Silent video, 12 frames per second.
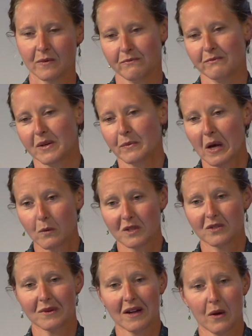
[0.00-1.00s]
My mom
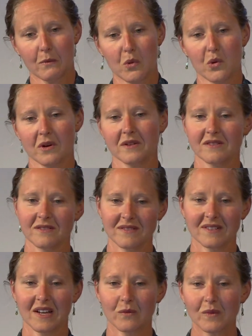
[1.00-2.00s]
was around more,
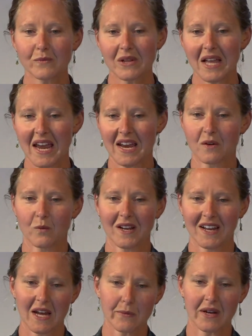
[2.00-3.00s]
and we played and
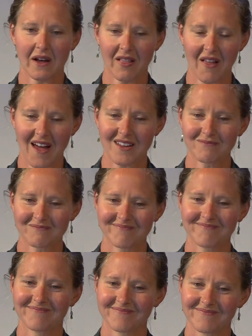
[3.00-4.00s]
went camping a lot.
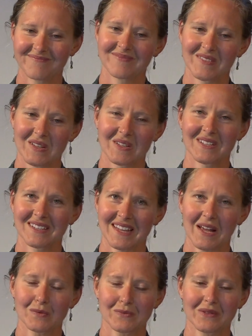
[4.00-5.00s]

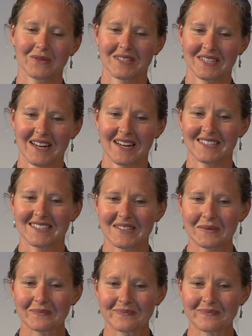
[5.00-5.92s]
That would be really nice.